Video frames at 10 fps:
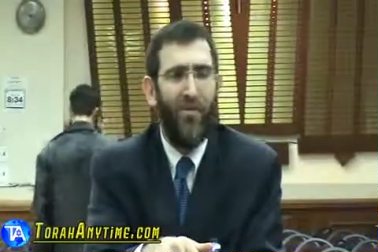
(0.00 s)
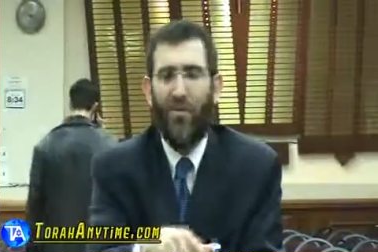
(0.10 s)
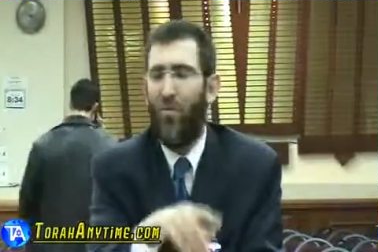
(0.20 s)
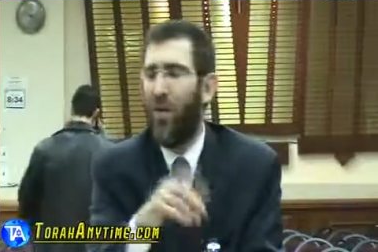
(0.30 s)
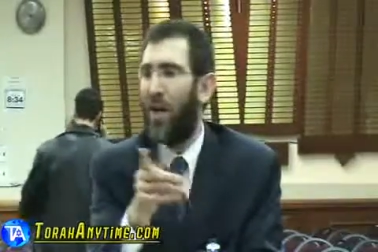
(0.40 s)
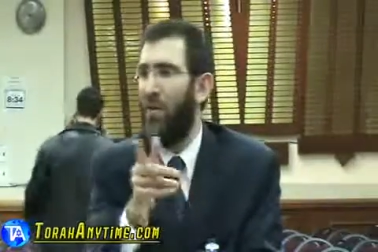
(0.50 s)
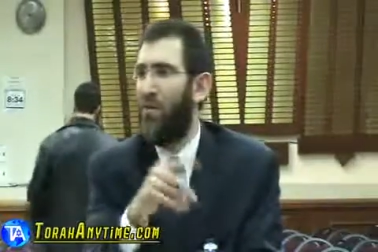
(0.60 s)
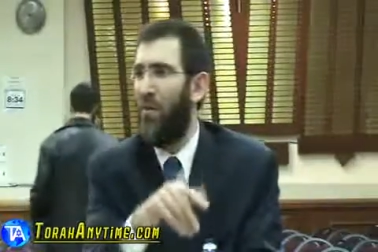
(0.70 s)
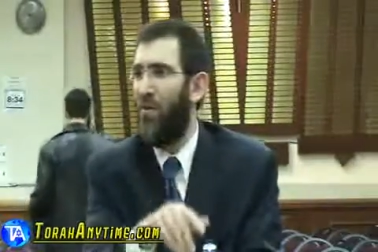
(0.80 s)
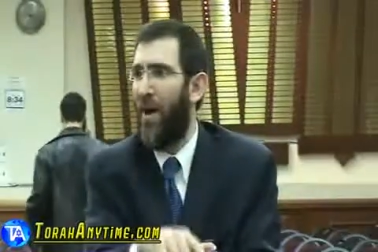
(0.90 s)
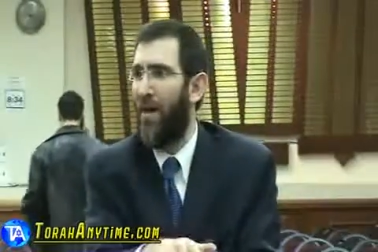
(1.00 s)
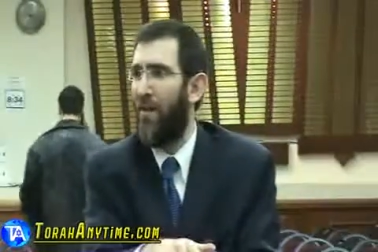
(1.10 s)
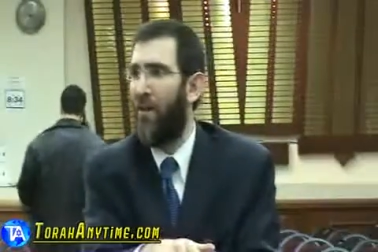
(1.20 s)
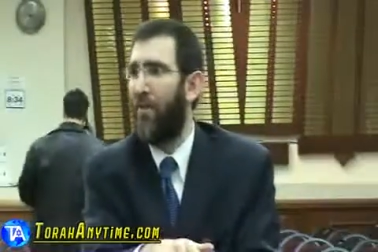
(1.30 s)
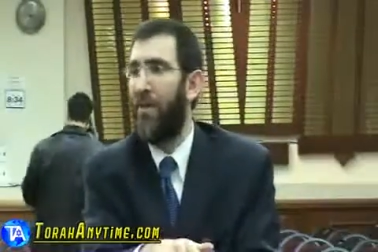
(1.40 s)
A few more games went
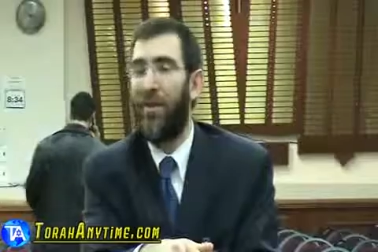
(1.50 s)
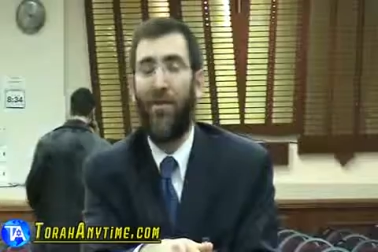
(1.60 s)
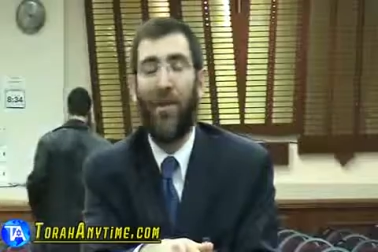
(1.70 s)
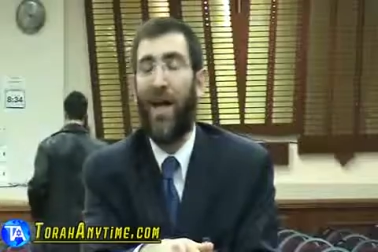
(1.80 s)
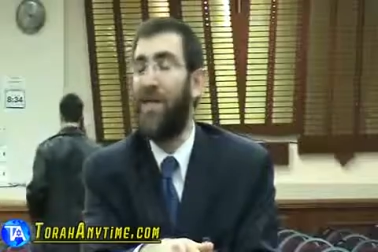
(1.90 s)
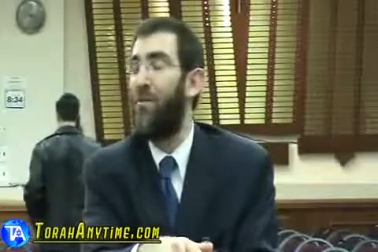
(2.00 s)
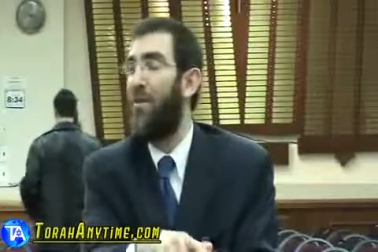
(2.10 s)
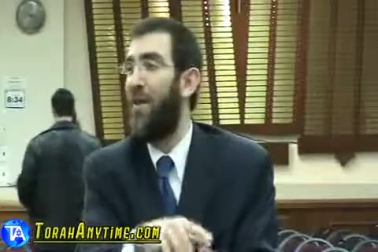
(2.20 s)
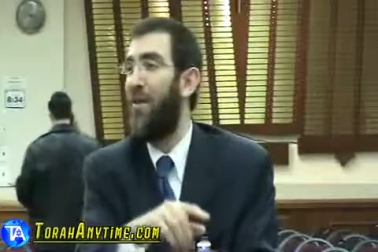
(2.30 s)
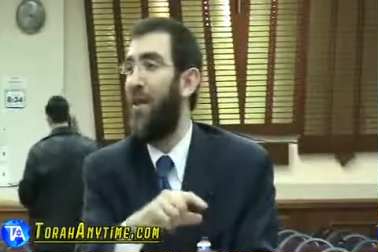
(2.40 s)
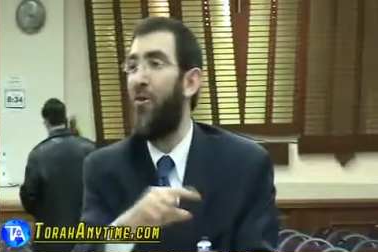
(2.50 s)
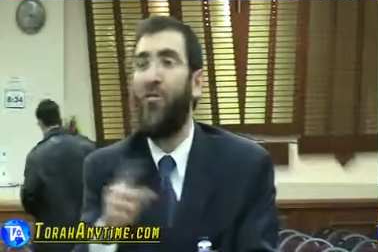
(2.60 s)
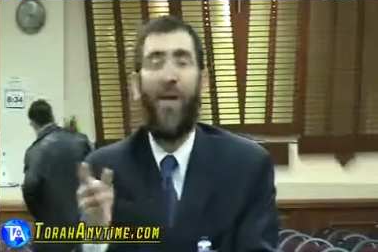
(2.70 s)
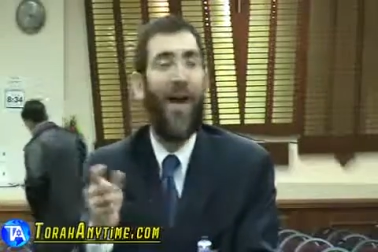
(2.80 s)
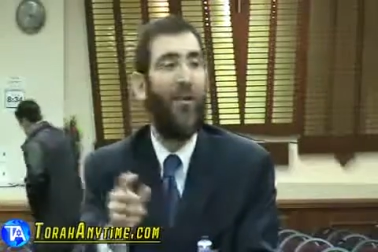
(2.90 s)
by. The other, the, the linesman made
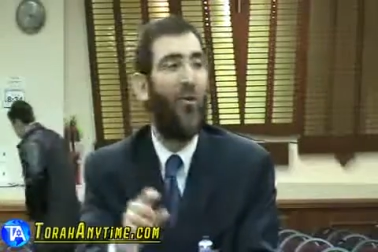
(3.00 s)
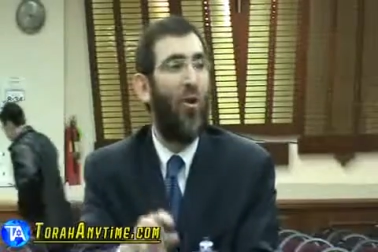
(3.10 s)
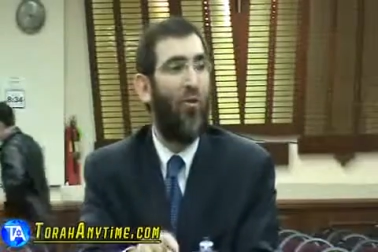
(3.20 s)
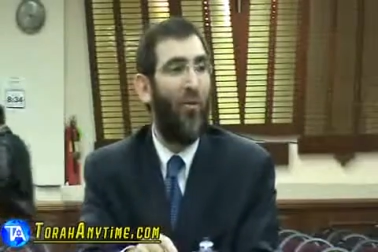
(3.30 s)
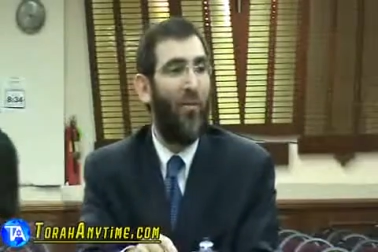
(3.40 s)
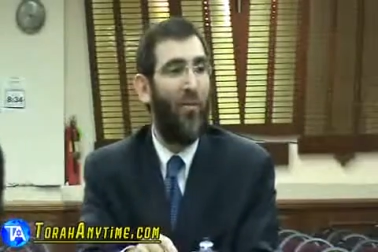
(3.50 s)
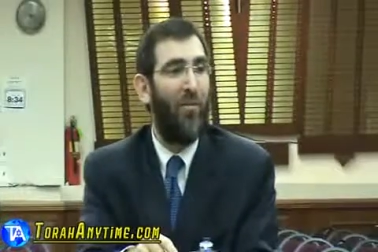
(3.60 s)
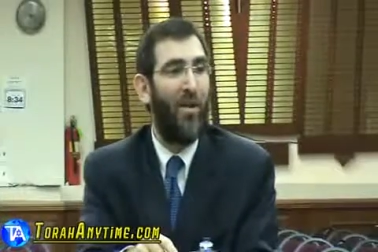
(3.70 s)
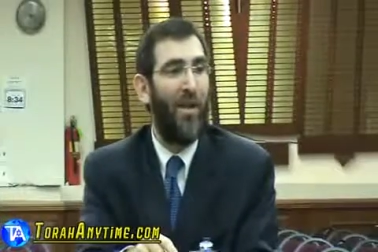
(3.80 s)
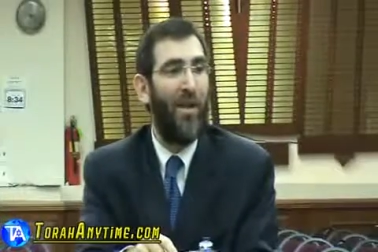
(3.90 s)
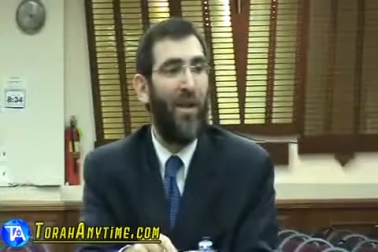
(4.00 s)
another bad call from him.